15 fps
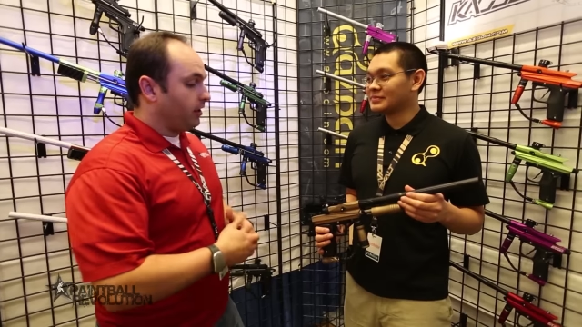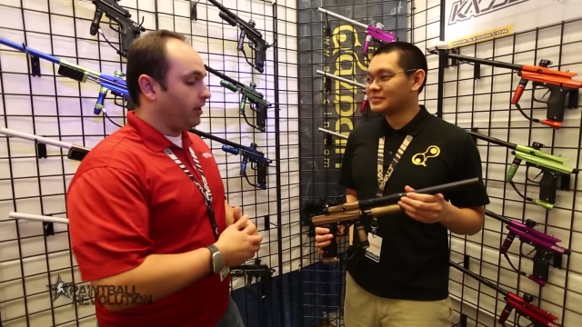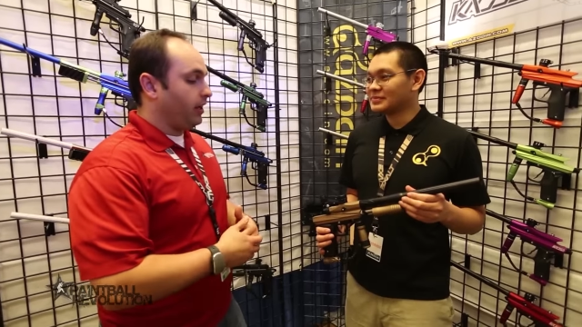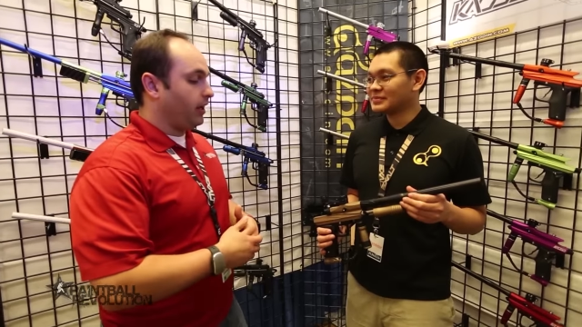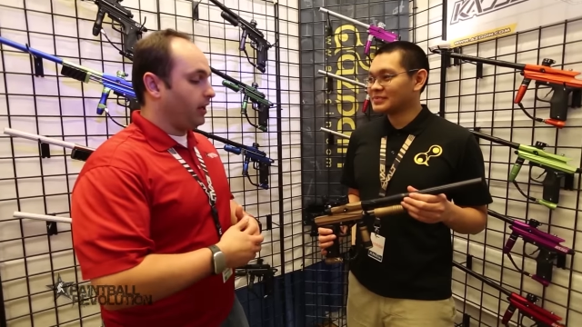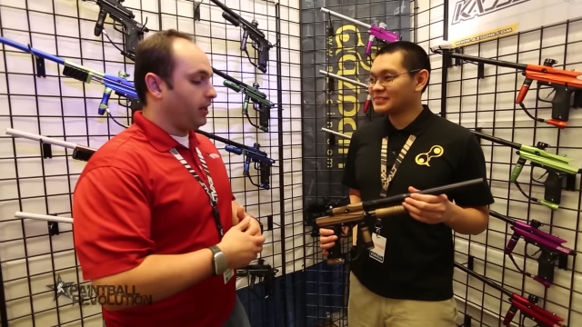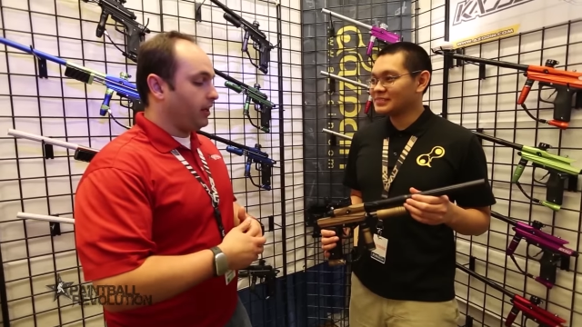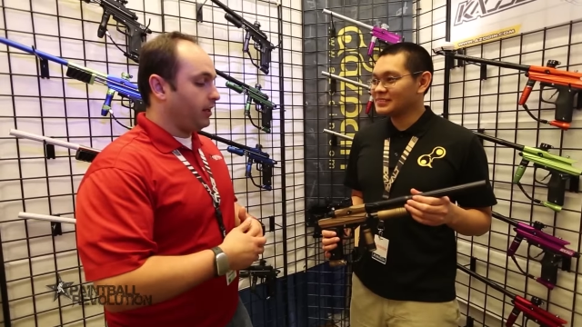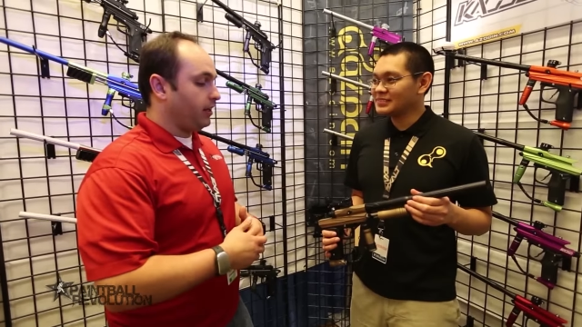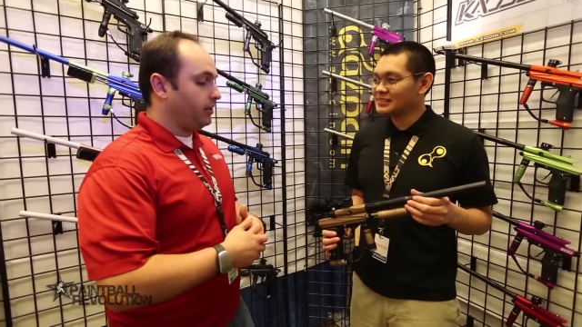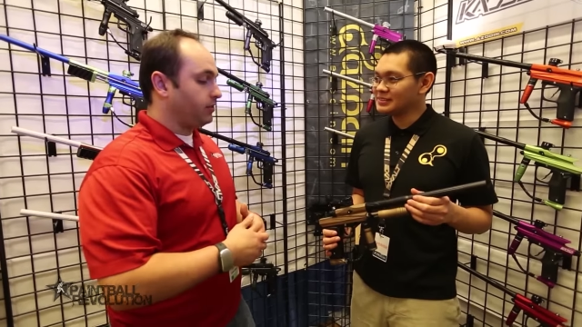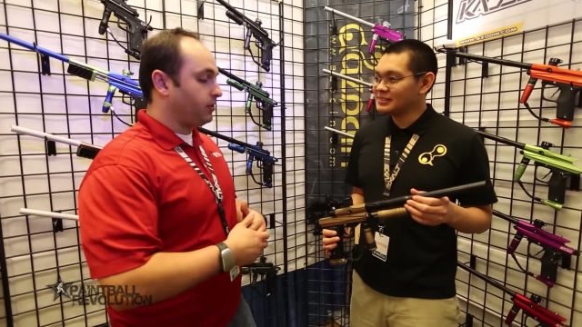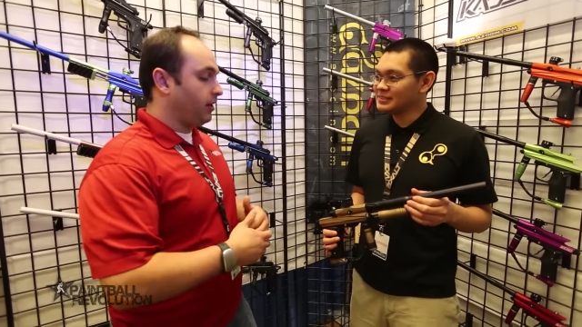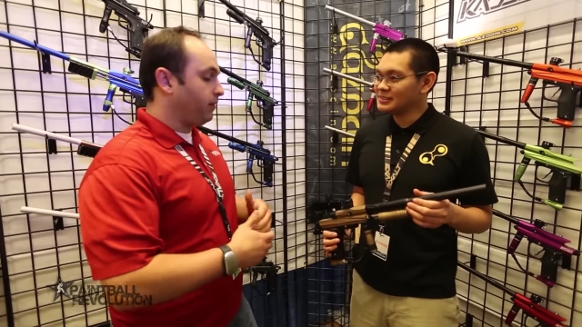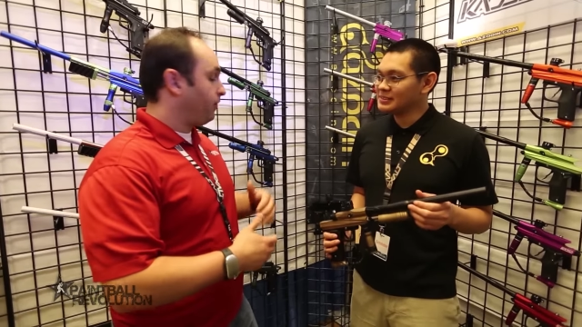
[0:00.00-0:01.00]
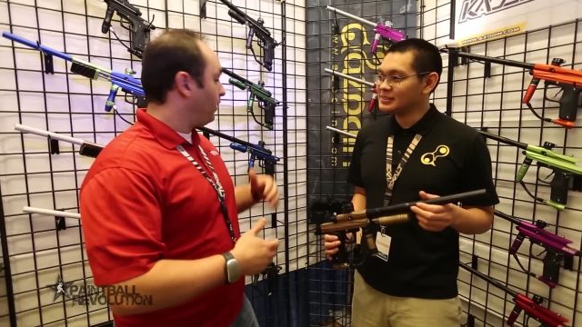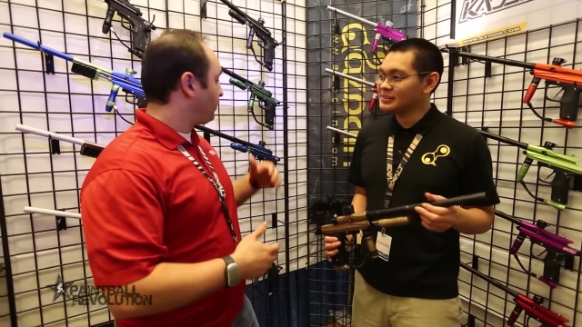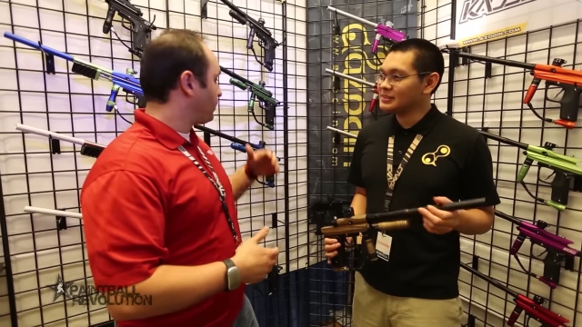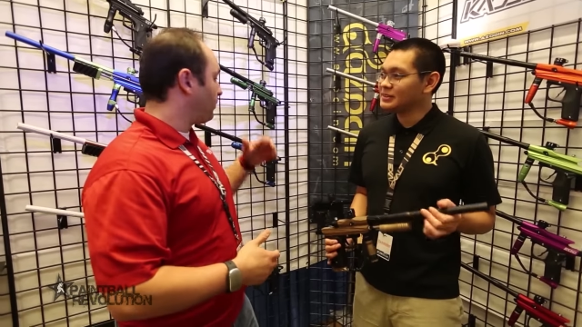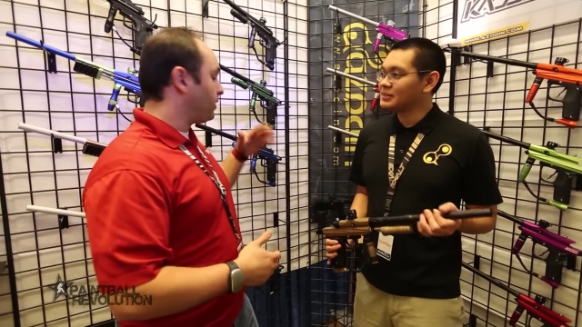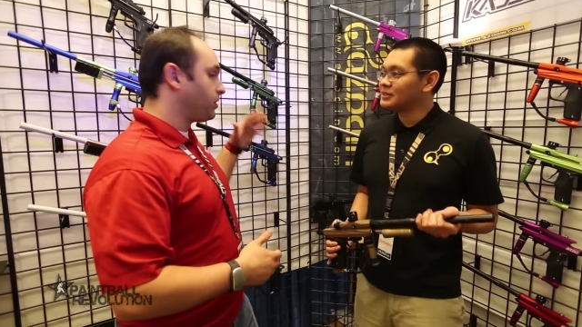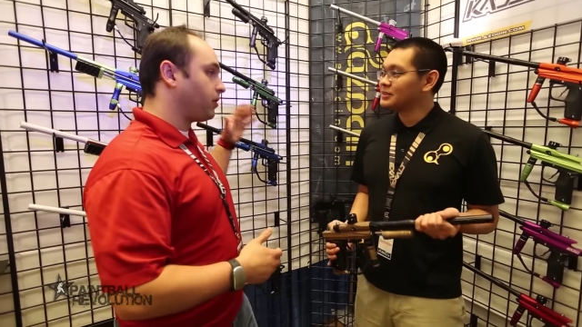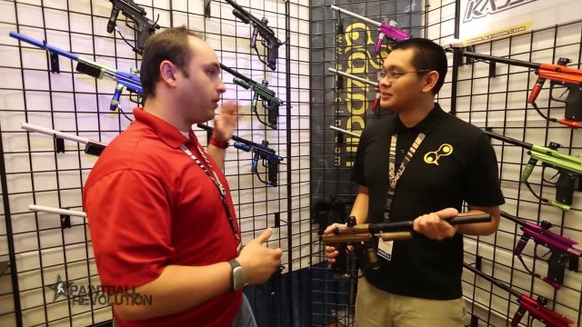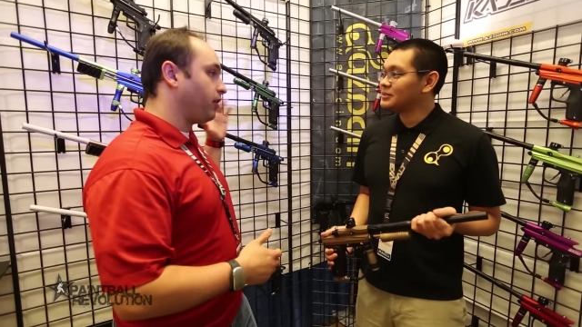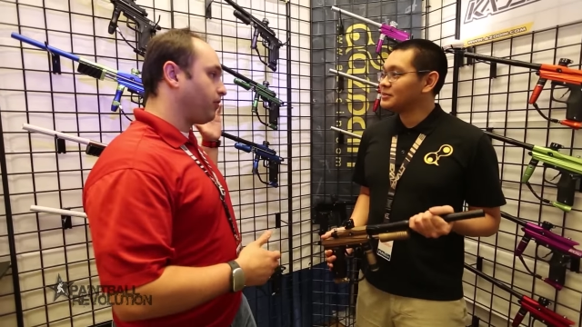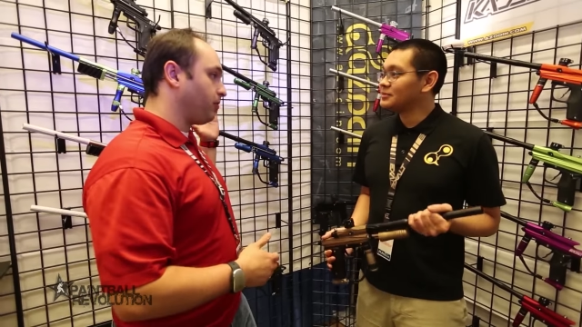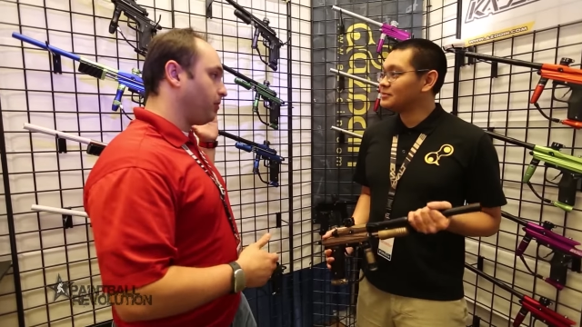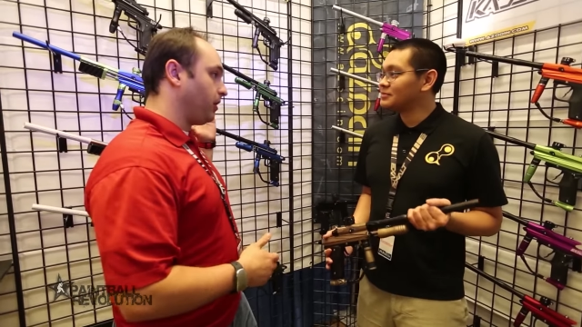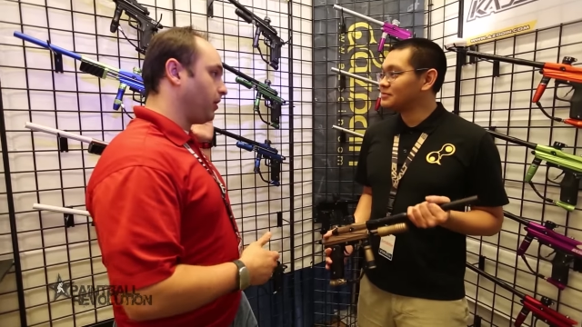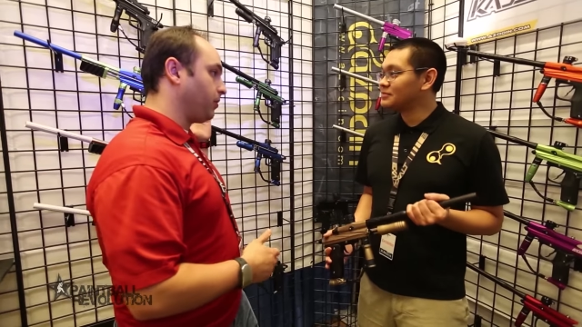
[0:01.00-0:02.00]
Speaker 1: is if, if somebody's already
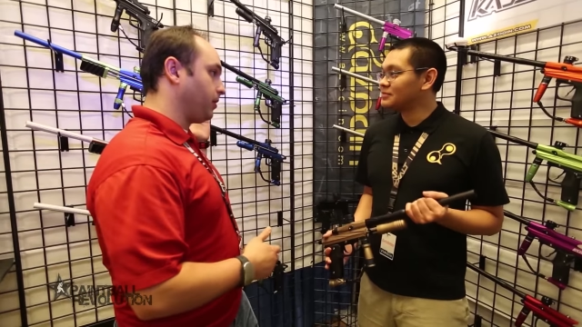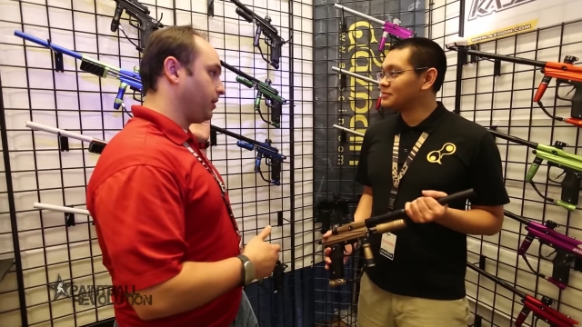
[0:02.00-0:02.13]
familiar